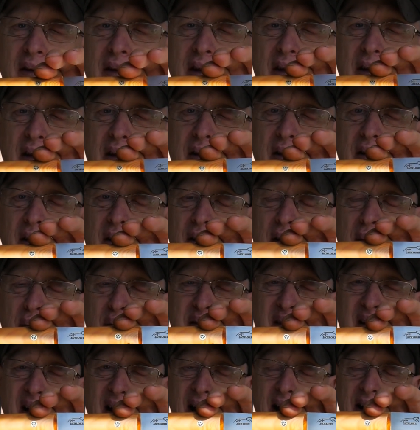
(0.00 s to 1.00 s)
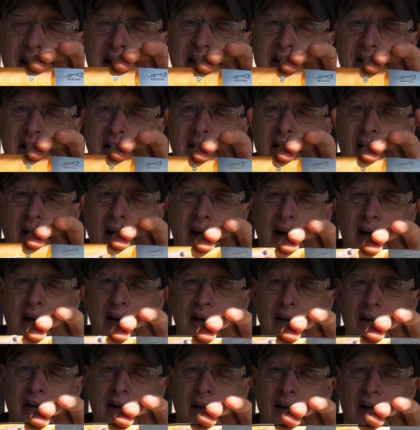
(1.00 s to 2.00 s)
the, the, the brass
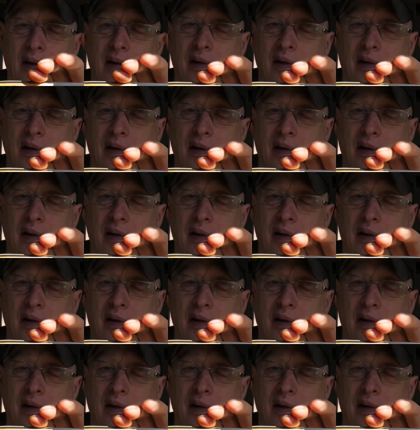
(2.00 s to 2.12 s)
uh,